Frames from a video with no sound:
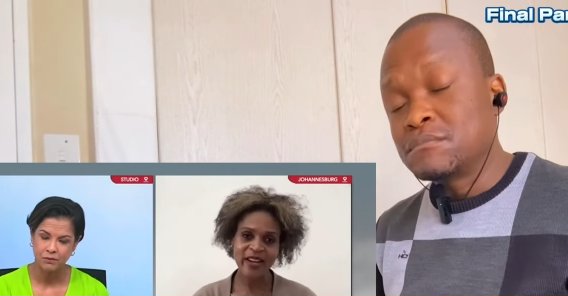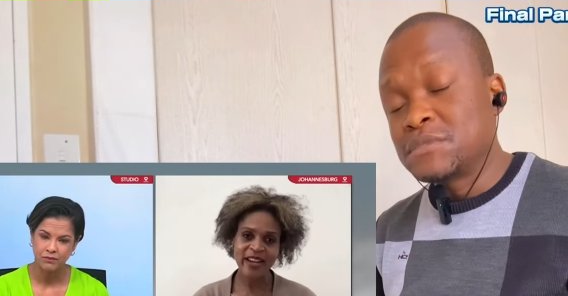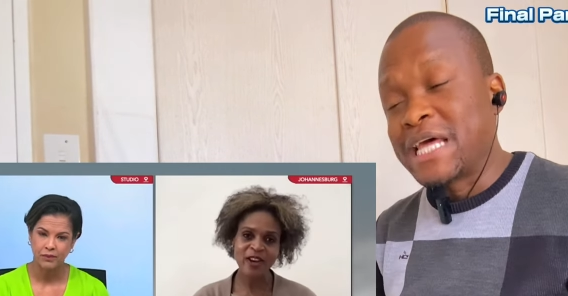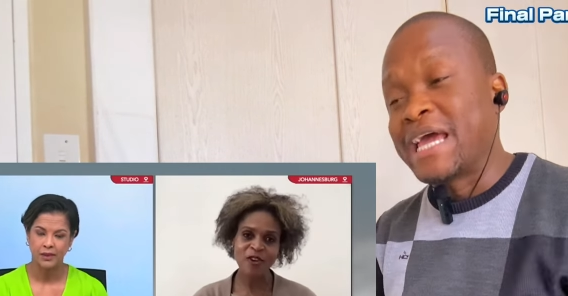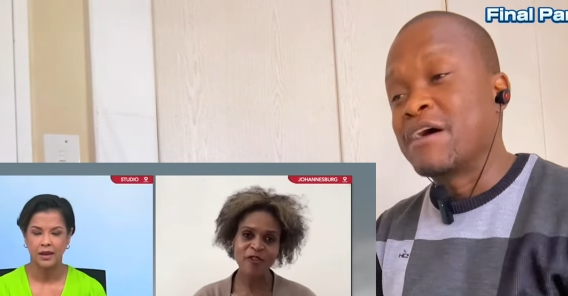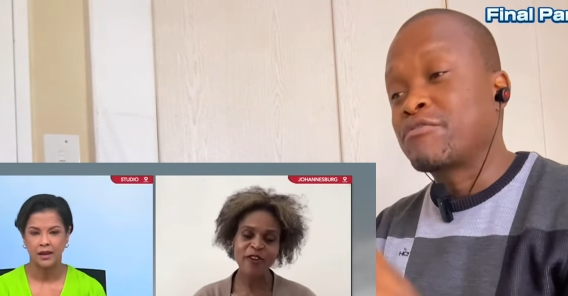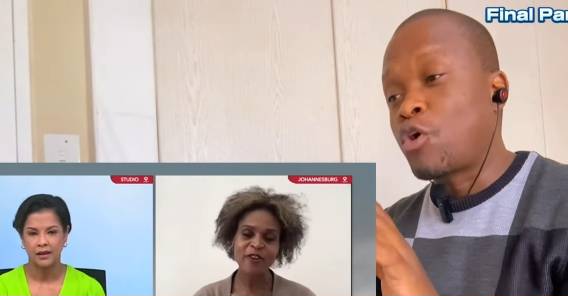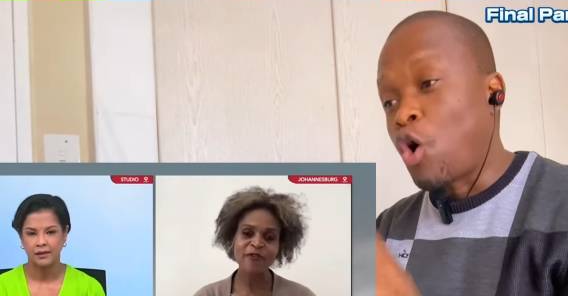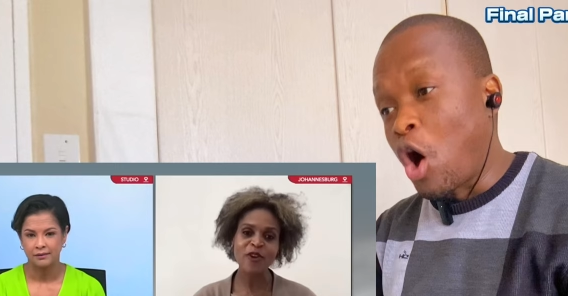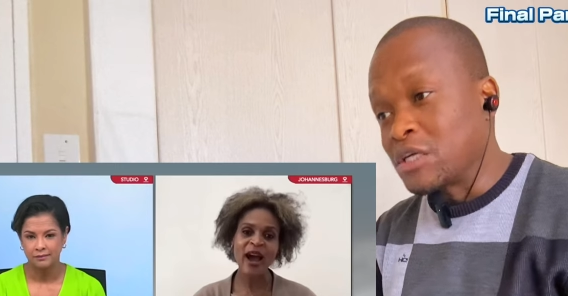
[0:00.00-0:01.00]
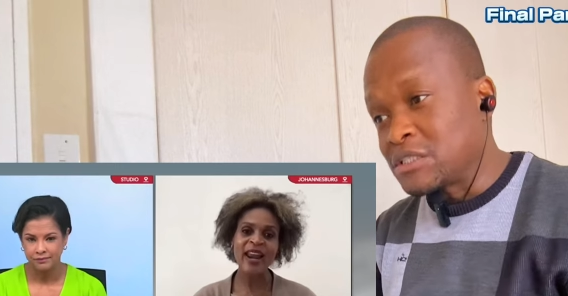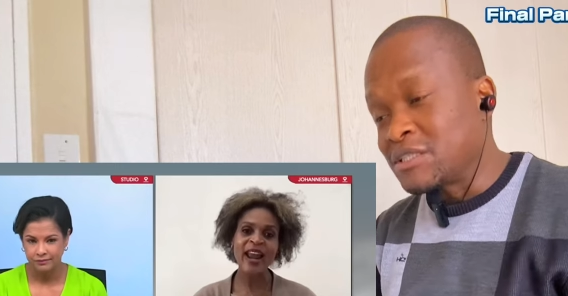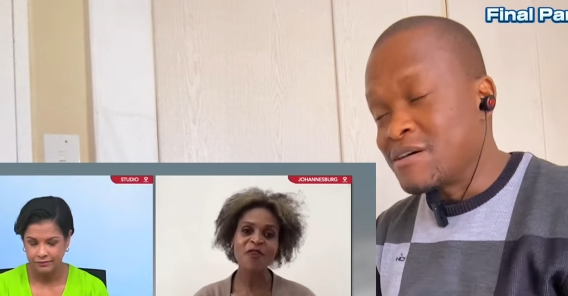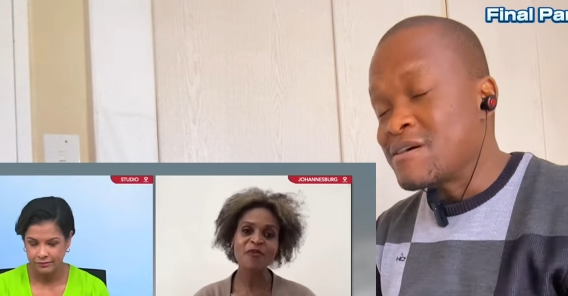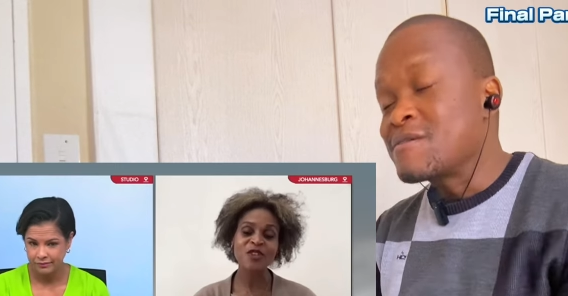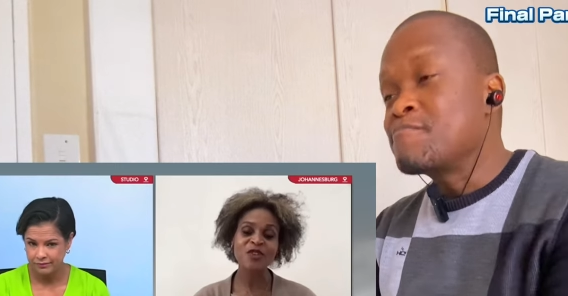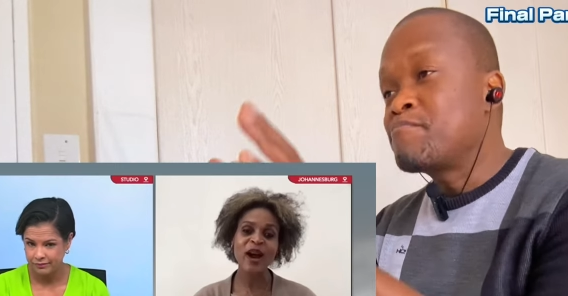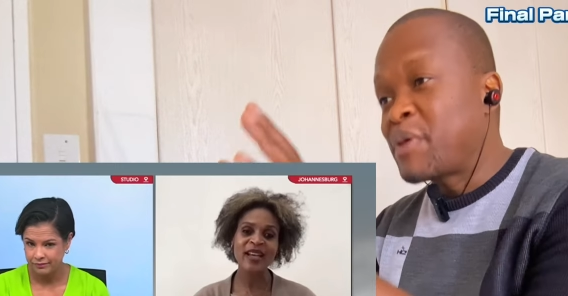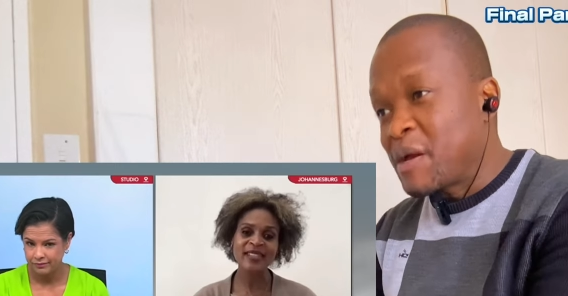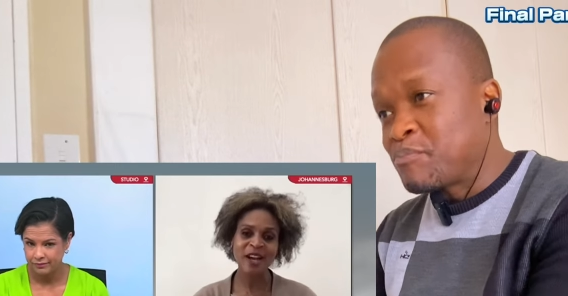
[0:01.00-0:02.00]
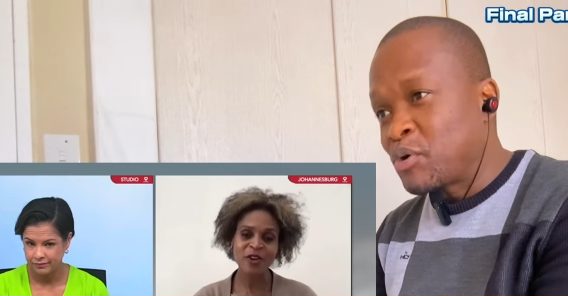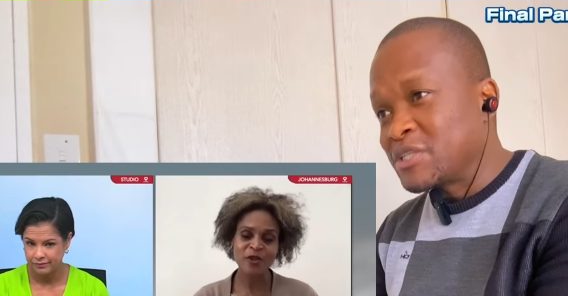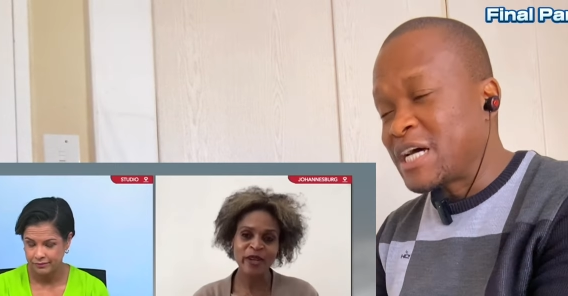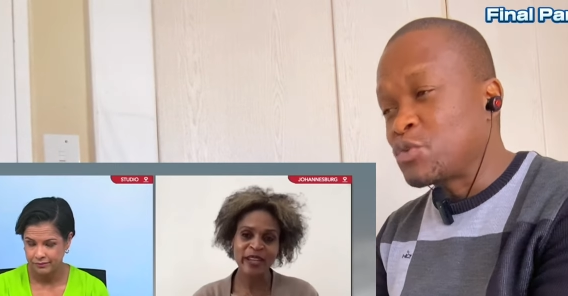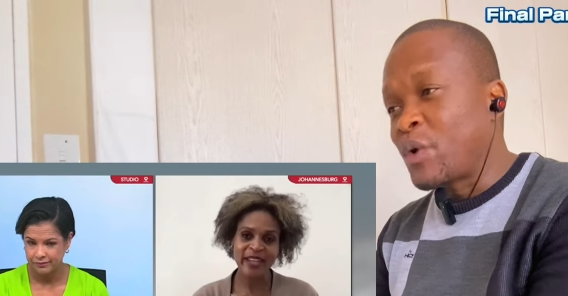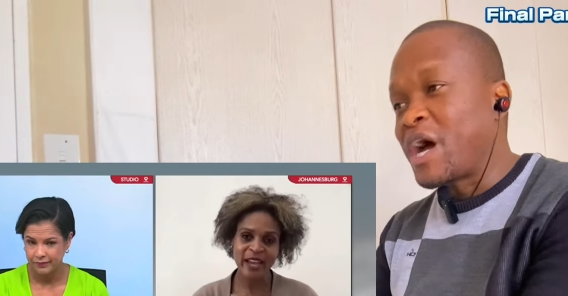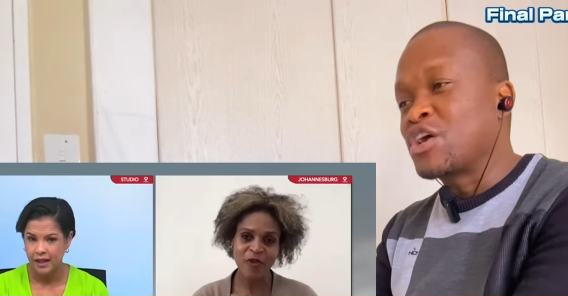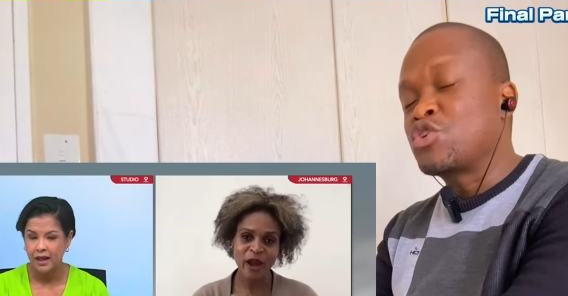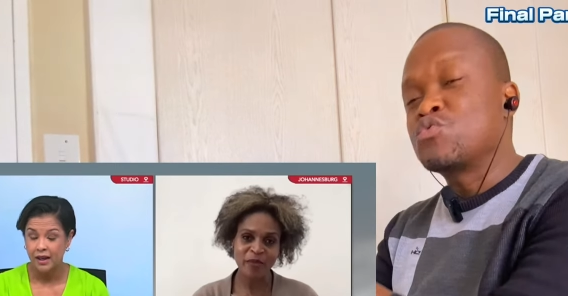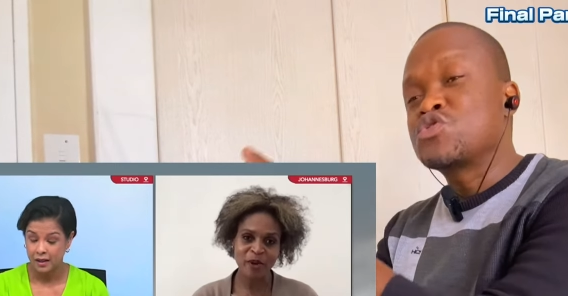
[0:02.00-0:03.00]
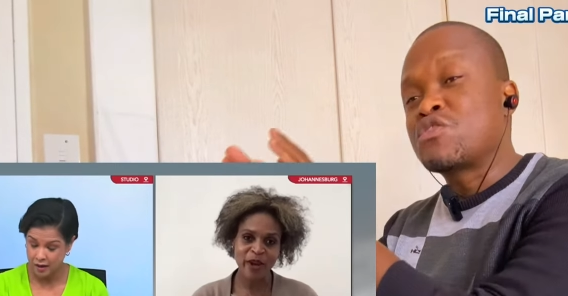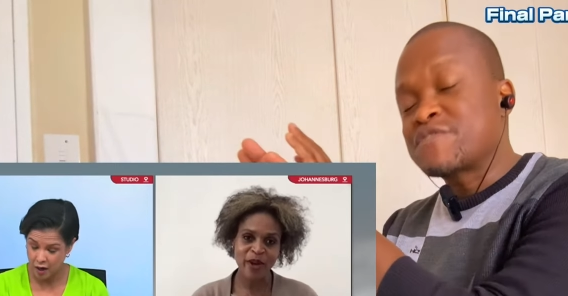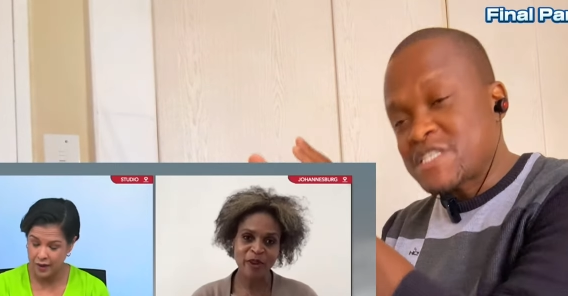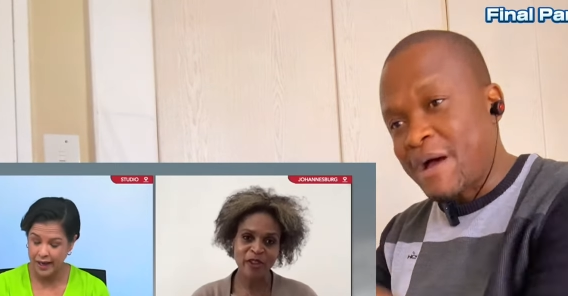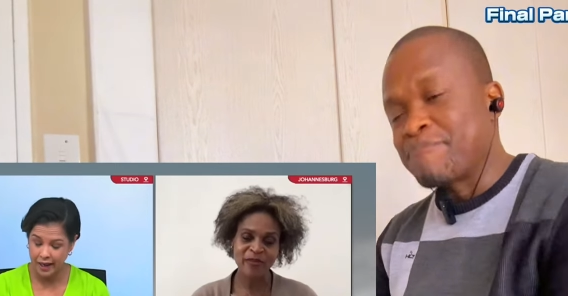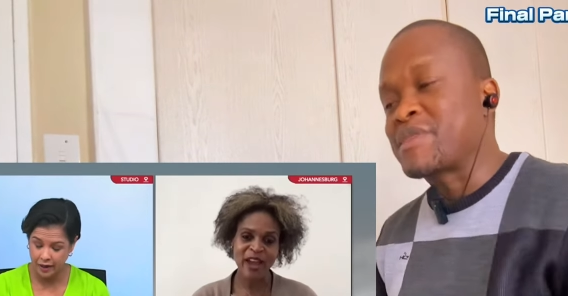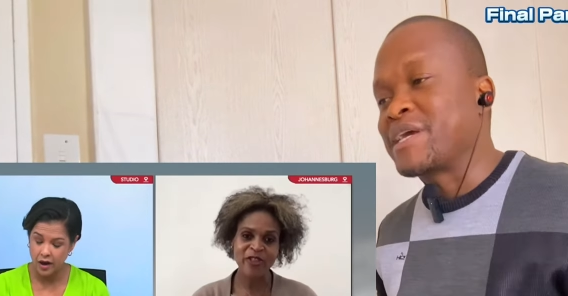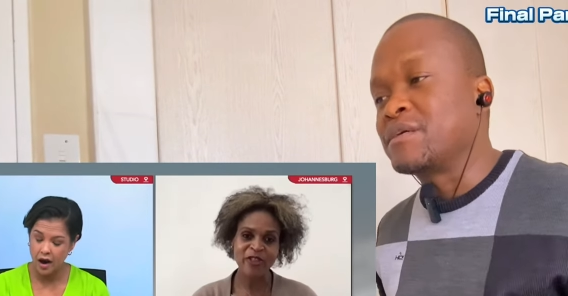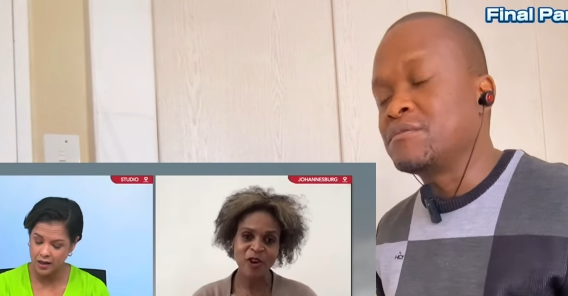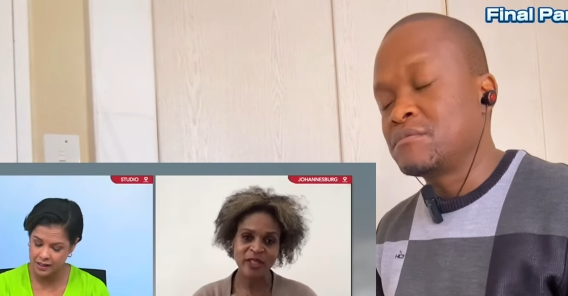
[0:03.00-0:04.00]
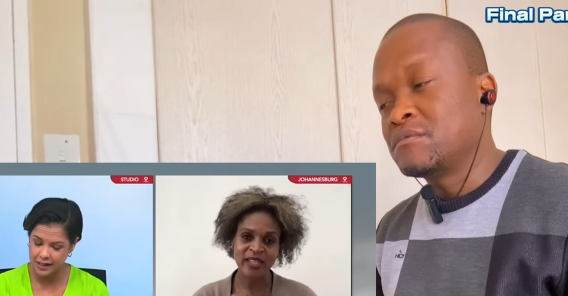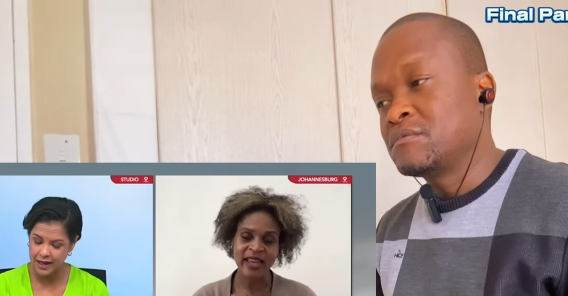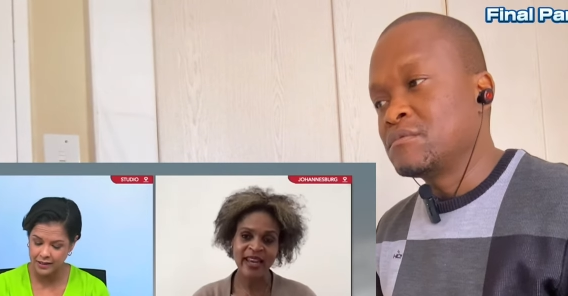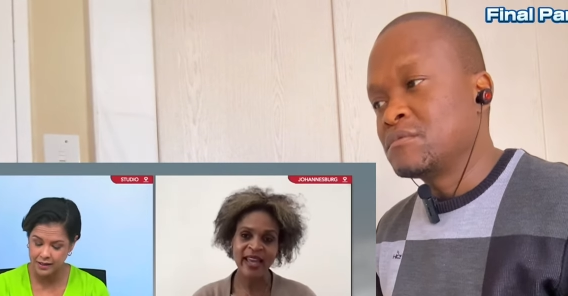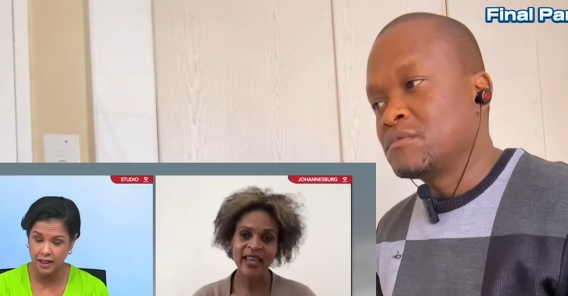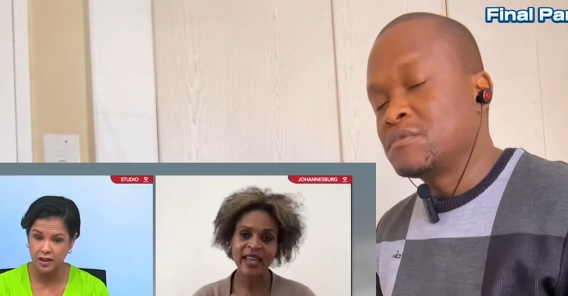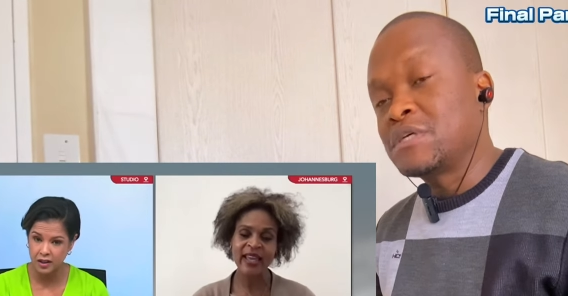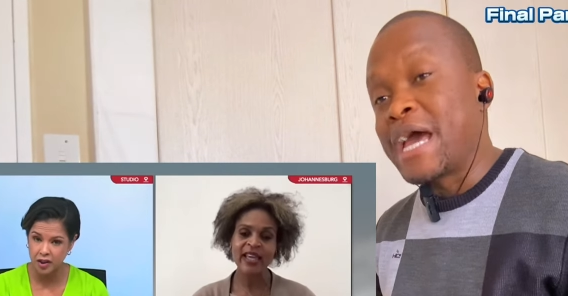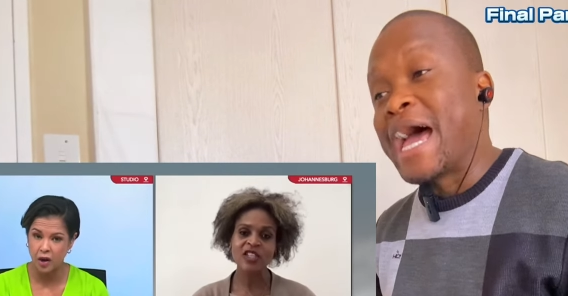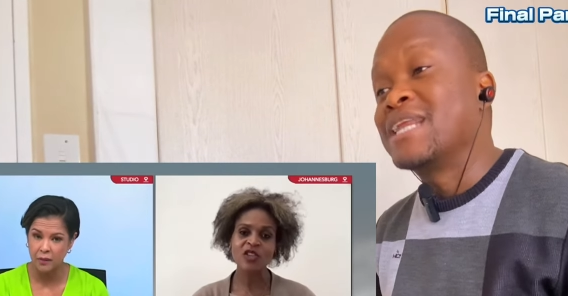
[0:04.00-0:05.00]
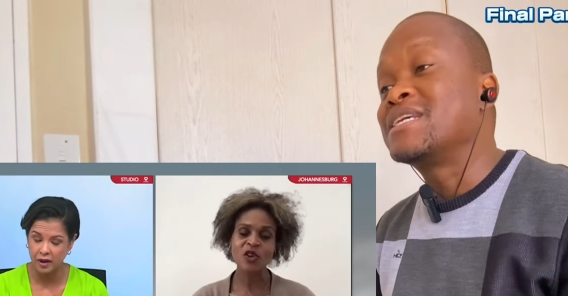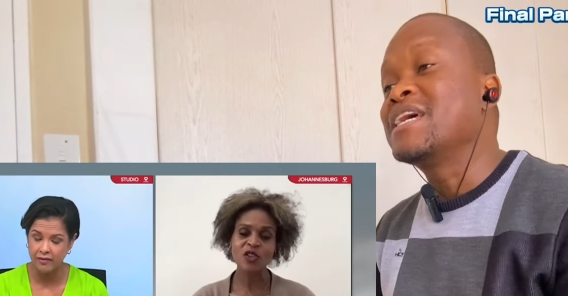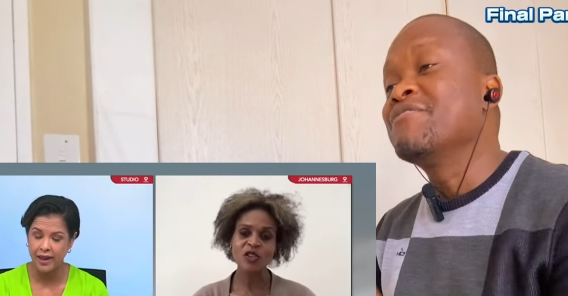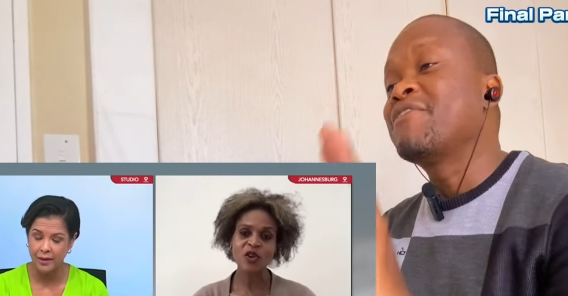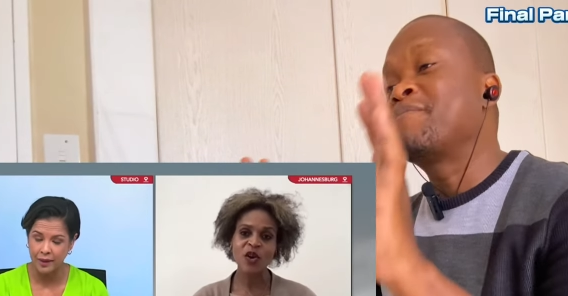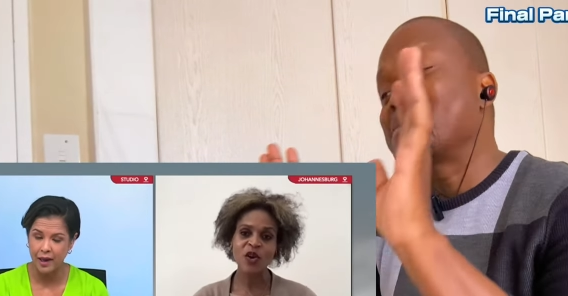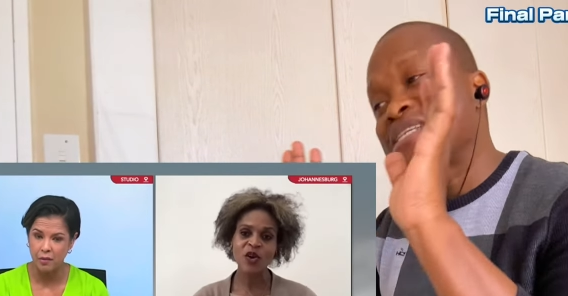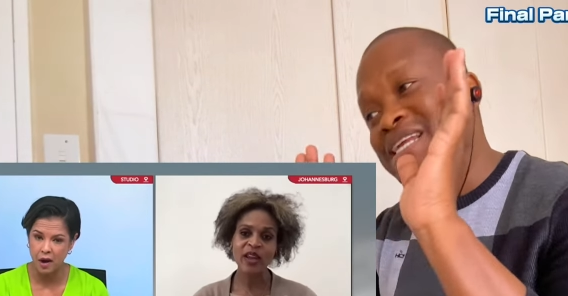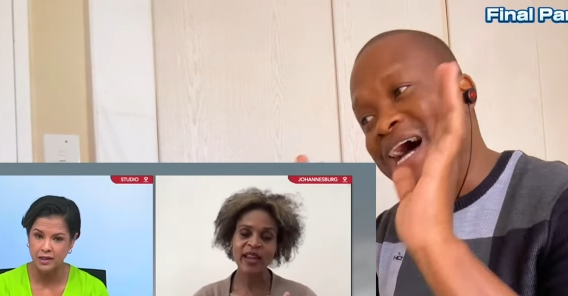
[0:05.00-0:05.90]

Speaker 1: they have got people that were accused of something. And if a person